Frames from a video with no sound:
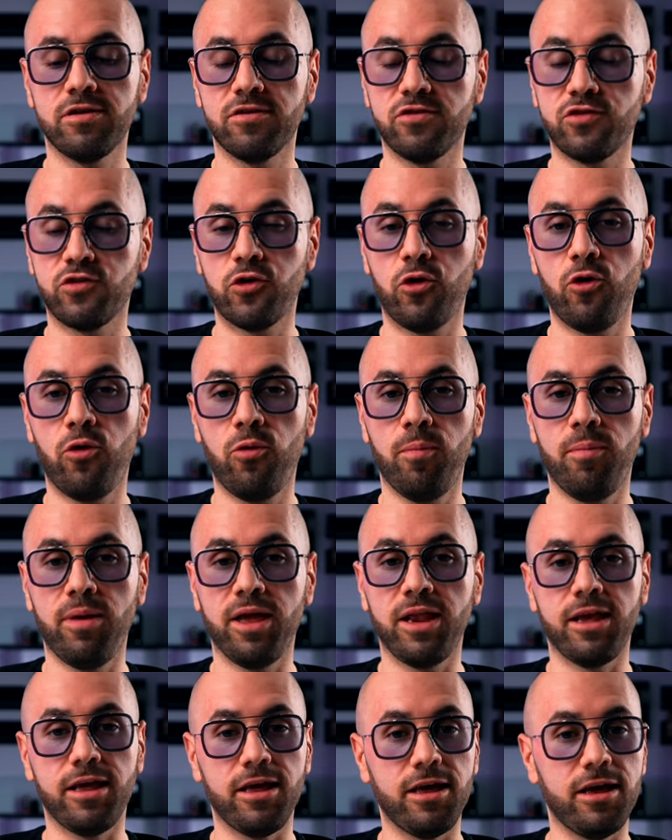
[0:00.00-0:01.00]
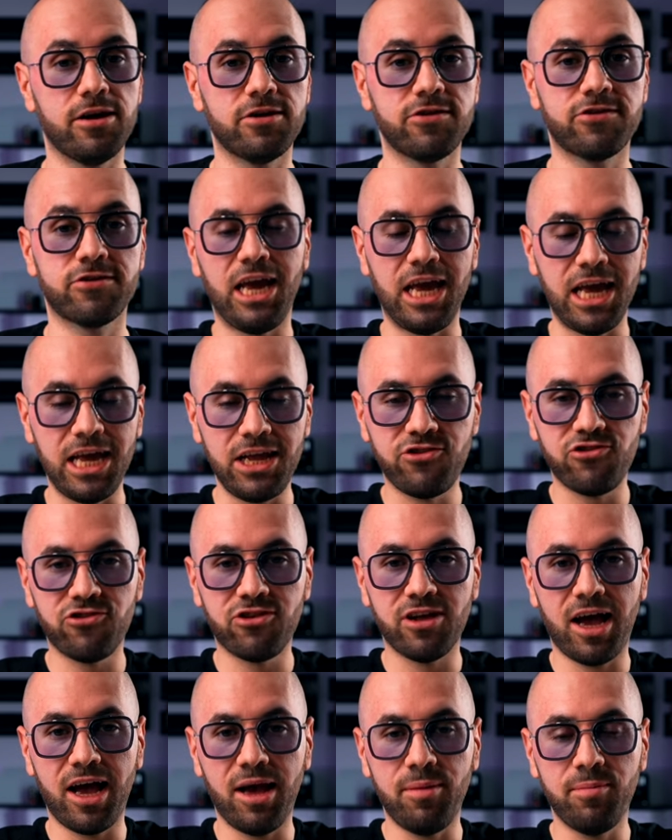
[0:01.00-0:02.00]
so many years. Each
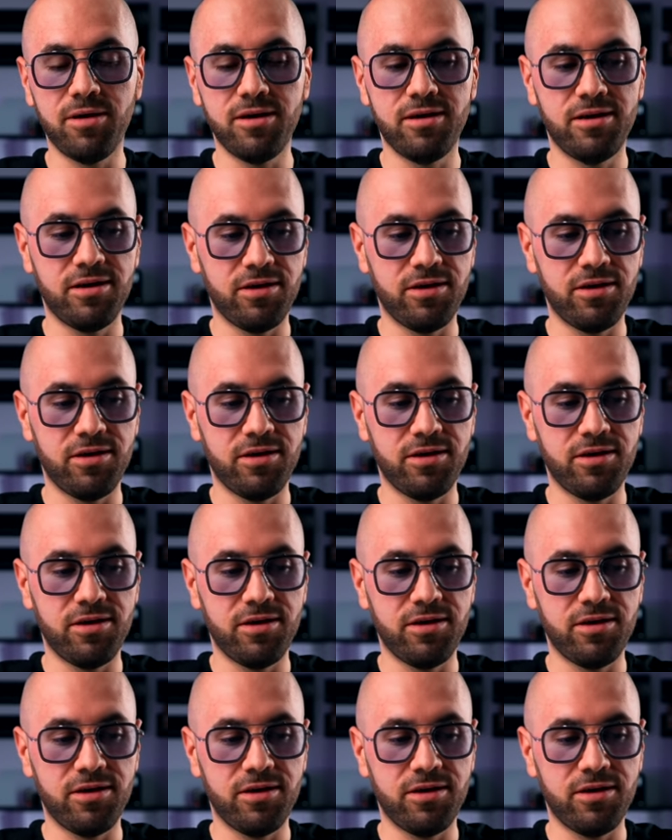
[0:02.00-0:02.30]
time